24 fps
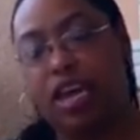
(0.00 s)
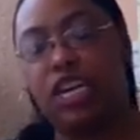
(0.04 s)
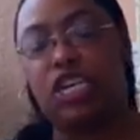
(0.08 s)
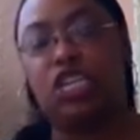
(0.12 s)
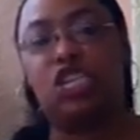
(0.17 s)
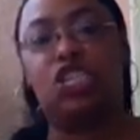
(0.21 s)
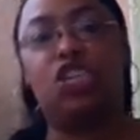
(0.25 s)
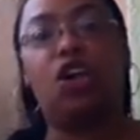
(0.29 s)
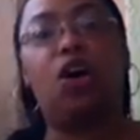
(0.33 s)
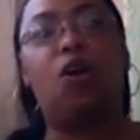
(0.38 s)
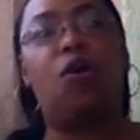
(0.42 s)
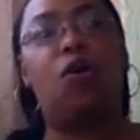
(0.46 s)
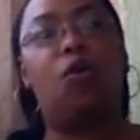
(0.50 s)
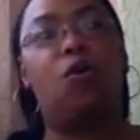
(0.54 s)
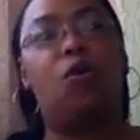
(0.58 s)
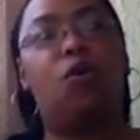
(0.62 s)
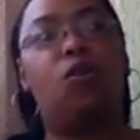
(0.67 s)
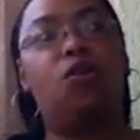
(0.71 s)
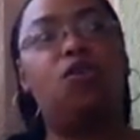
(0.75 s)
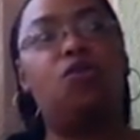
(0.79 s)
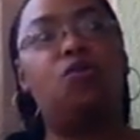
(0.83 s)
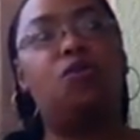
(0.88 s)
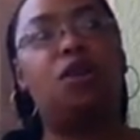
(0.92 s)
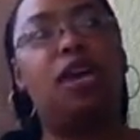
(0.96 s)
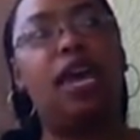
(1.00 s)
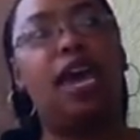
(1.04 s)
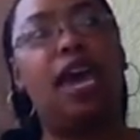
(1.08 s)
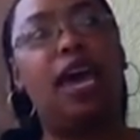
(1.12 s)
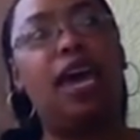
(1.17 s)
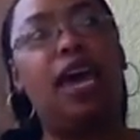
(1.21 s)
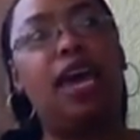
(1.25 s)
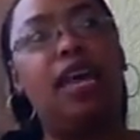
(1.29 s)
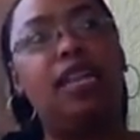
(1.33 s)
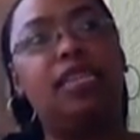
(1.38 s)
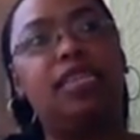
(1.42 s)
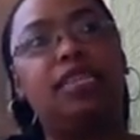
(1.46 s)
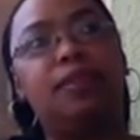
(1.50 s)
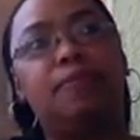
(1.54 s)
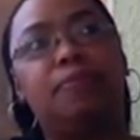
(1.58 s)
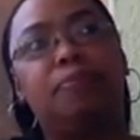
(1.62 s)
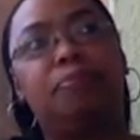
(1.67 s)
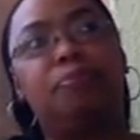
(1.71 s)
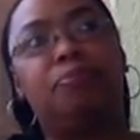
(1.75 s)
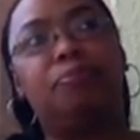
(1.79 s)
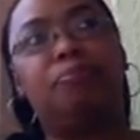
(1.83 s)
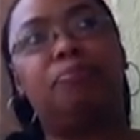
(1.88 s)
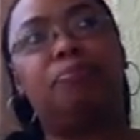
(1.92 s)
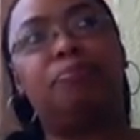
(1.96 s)
So you can't
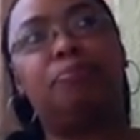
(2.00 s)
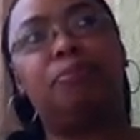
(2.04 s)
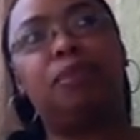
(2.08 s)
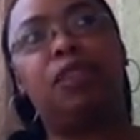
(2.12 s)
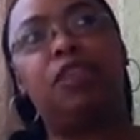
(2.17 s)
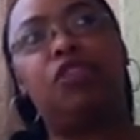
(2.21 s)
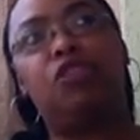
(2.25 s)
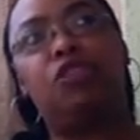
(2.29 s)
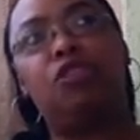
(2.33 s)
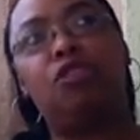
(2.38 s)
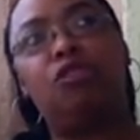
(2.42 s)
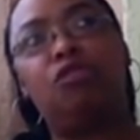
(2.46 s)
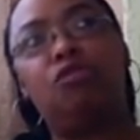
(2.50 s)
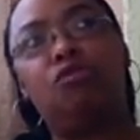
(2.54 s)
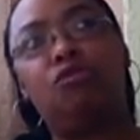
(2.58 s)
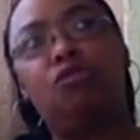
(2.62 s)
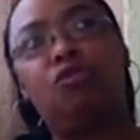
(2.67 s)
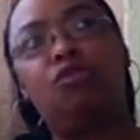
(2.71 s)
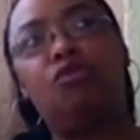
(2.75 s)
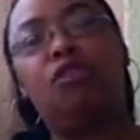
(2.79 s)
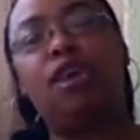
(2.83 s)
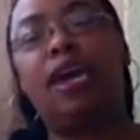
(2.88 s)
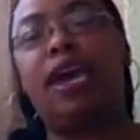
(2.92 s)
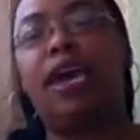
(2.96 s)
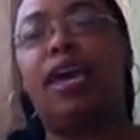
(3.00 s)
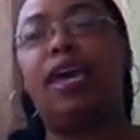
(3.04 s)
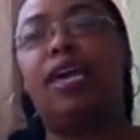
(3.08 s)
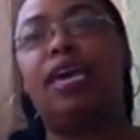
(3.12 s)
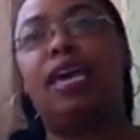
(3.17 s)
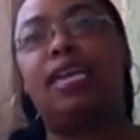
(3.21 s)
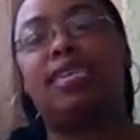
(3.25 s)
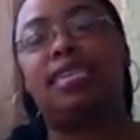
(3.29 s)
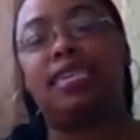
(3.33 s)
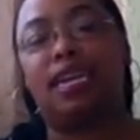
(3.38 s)
get